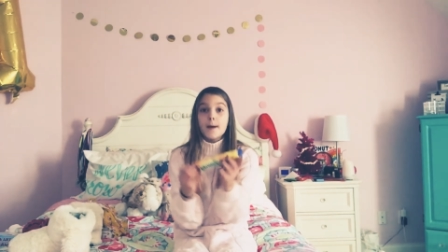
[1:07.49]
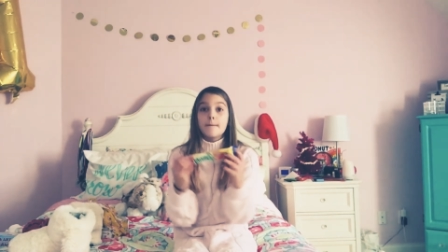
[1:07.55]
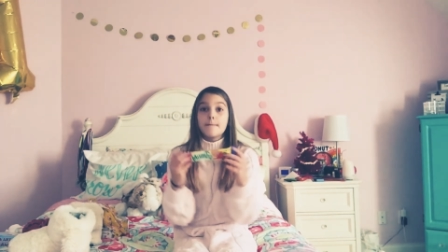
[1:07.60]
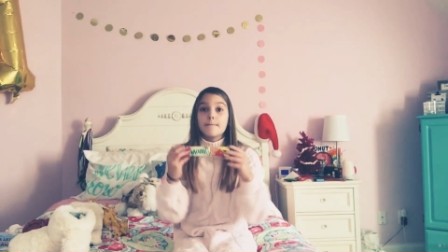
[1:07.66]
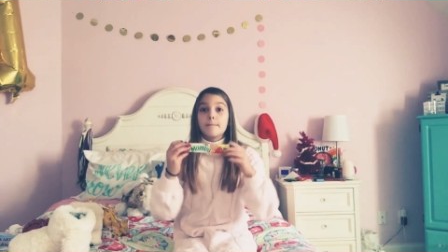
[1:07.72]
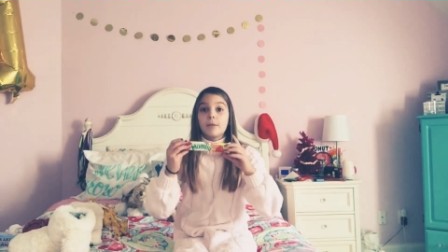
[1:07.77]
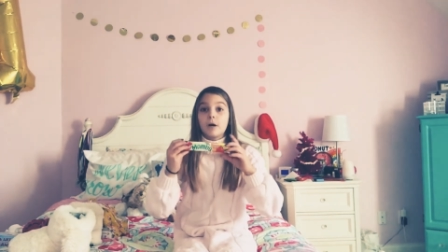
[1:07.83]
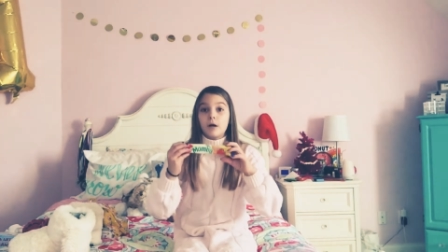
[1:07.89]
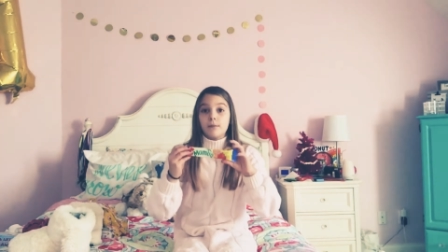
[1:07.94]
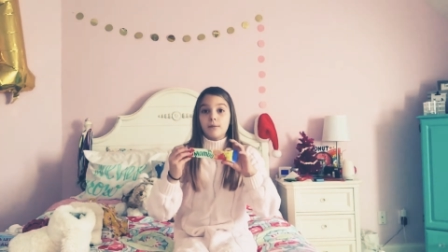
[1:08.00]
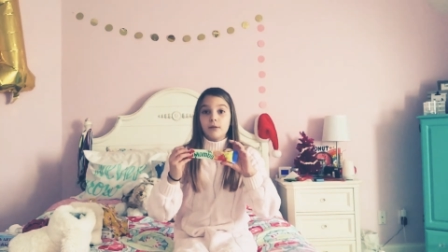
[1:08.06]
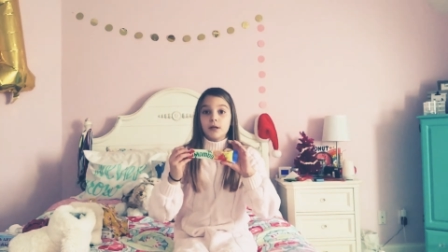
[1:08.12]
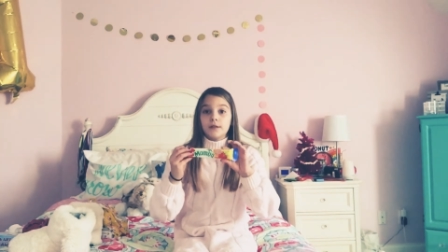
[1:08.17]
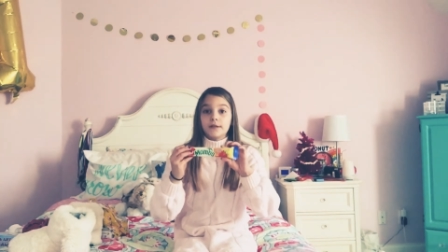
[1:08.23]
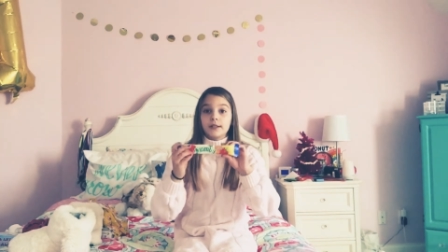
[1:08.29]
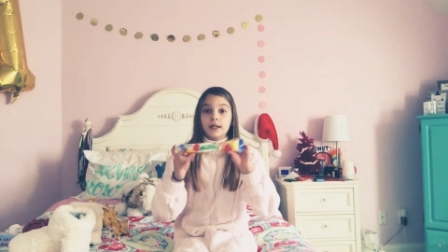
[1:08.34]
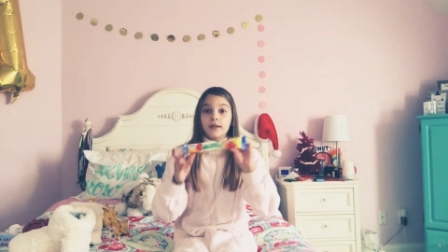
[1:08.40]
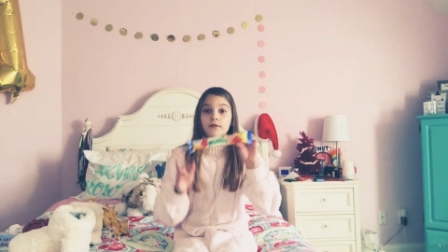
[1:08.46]

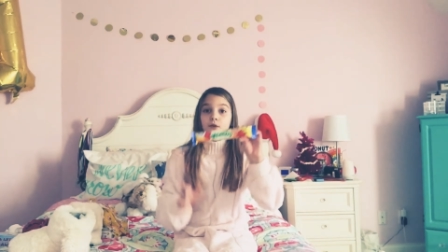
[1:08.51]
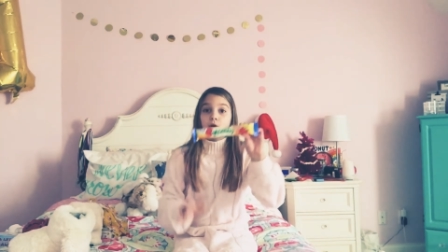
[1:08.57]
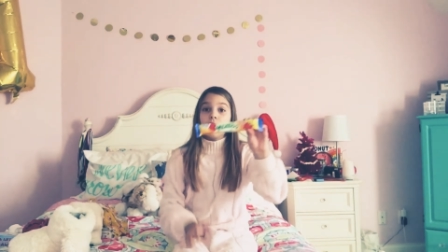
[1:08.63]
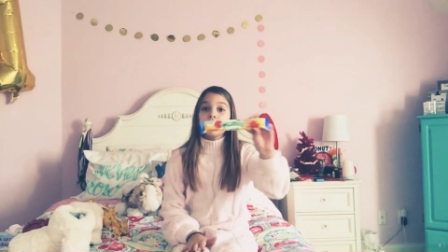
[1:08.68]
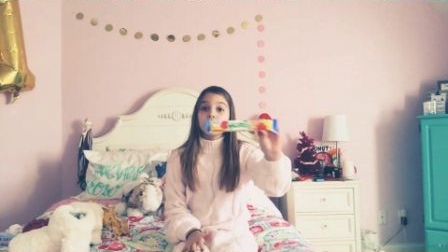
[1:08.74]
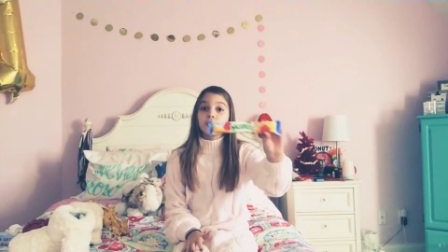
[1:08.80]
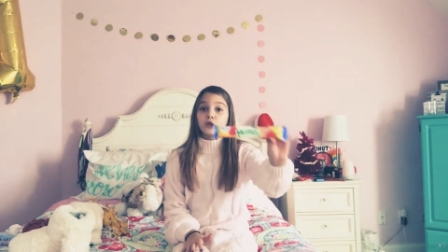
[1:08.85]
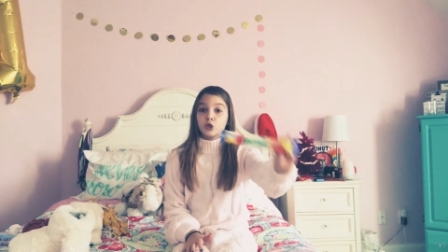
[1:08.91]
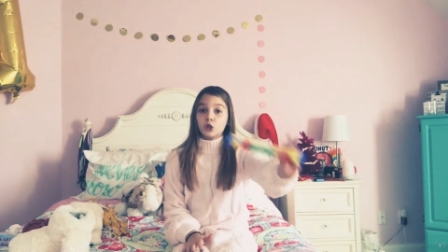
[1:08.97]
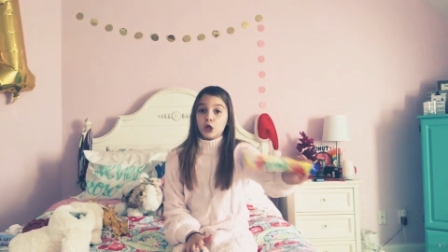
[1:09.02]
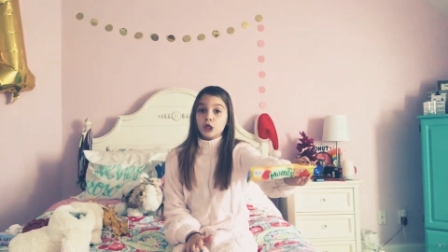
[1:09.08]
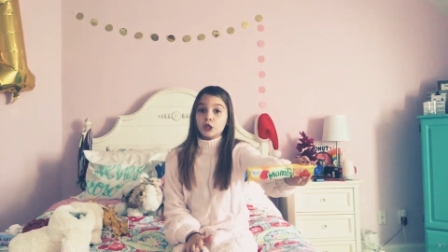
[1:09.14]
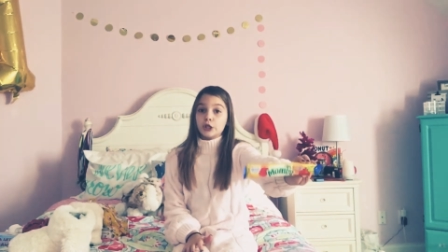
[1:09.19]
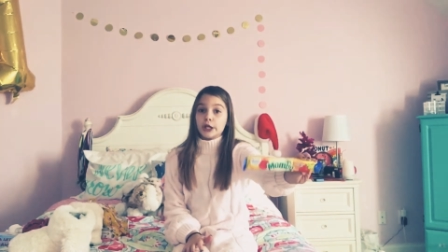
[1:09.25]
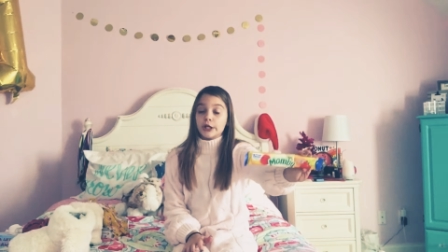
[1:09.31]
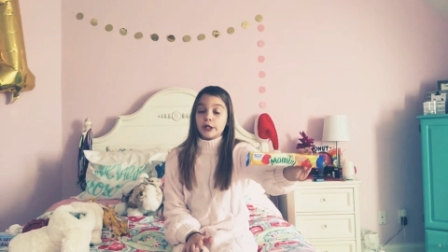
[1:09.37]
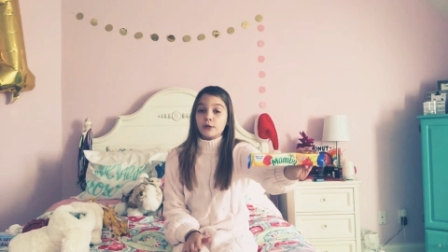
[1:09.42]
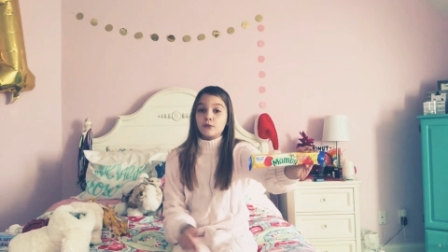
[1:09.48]
Mambas. If you have not
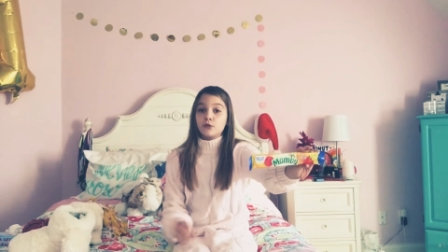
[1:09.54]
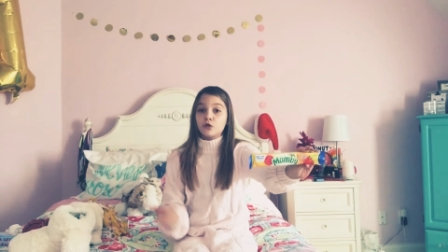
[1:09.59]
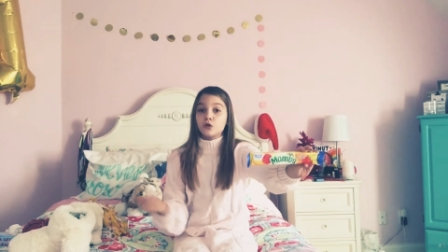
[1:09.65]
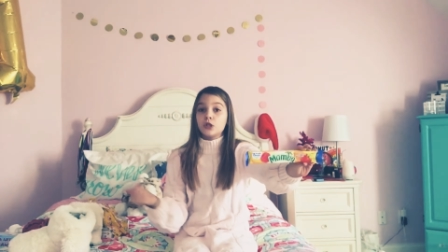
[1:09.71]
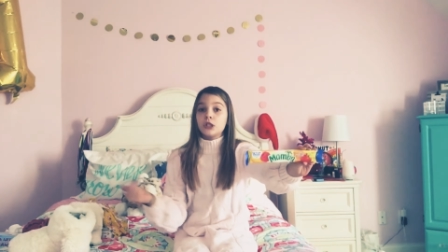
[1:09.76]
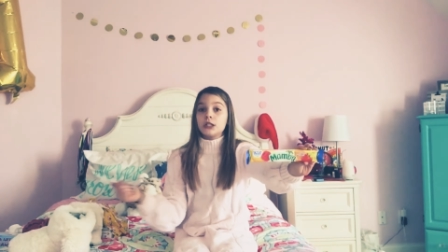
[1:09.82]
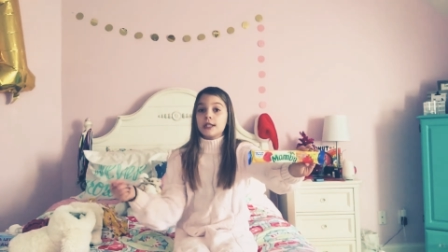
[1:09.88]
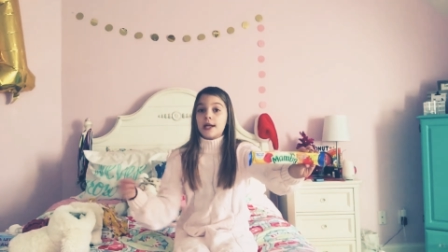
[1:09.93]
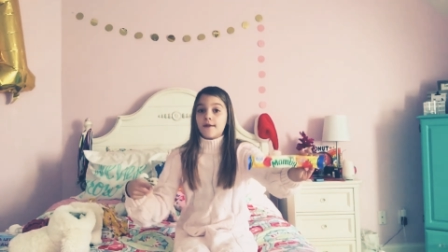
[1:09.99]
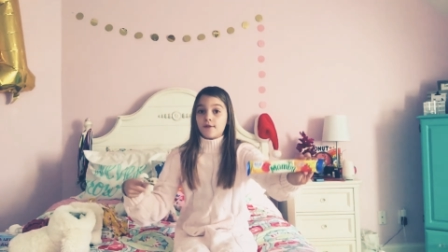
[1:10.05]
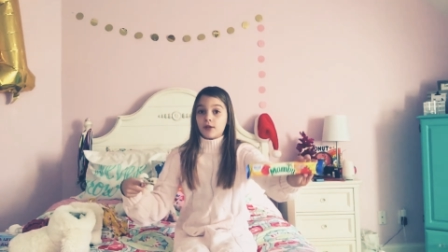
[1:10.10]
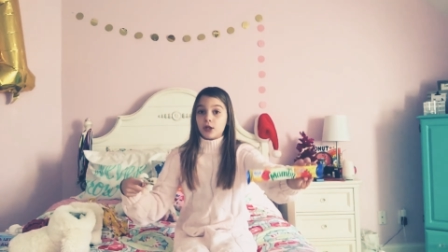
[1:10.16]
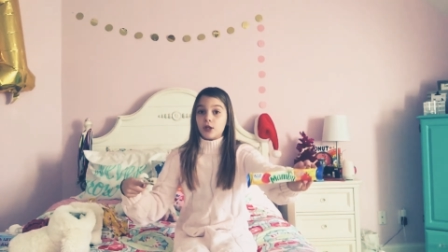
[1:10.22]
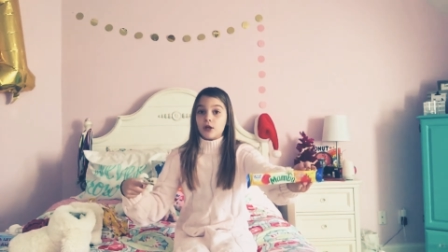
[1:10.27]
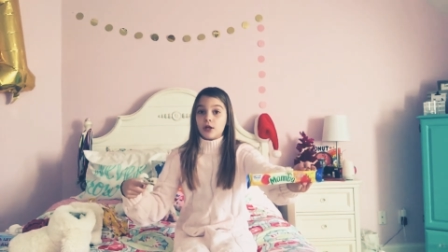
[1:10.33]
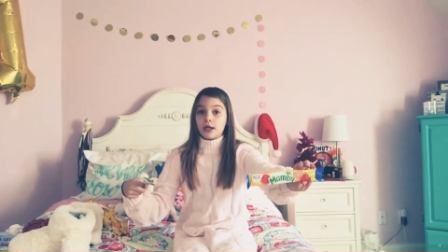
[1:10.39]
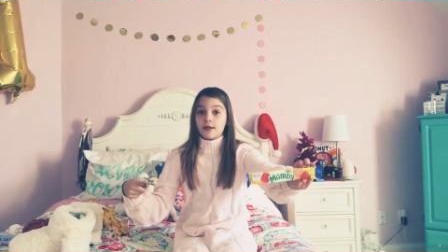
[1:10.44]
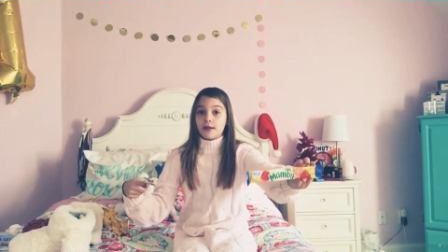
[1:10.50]
tried them, you should definitely
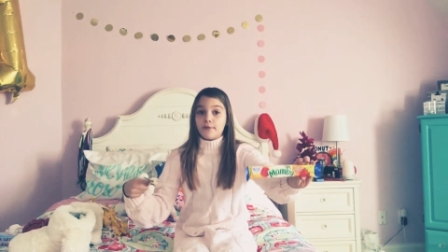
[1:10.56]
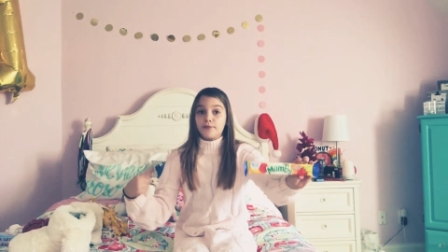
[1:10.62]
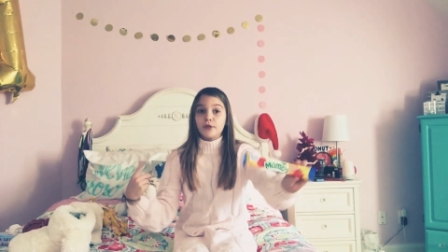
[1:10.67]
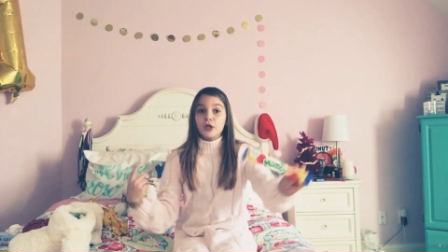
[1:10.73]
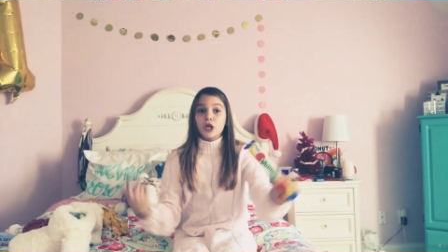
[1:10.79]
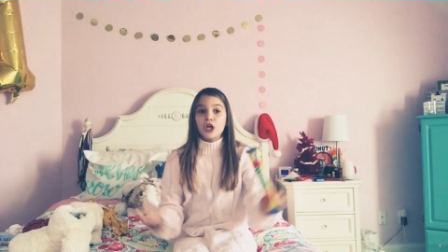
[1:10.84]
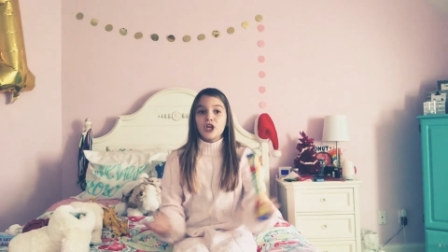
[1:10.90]
go get them.